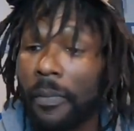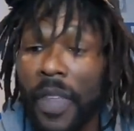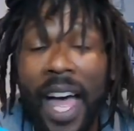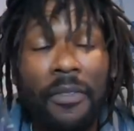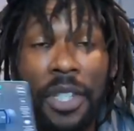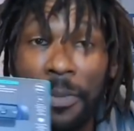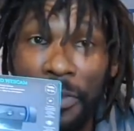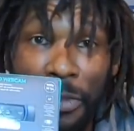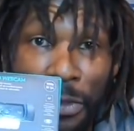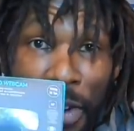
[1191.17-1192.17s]
have some
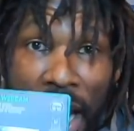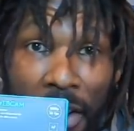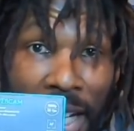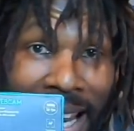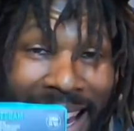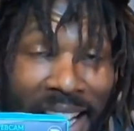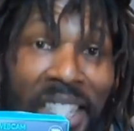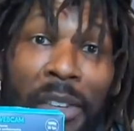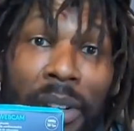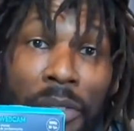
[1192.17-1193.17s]
very
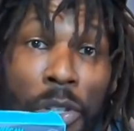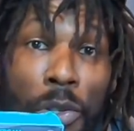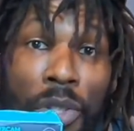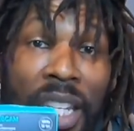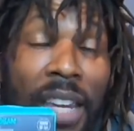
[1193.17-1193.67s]
excellent reviews.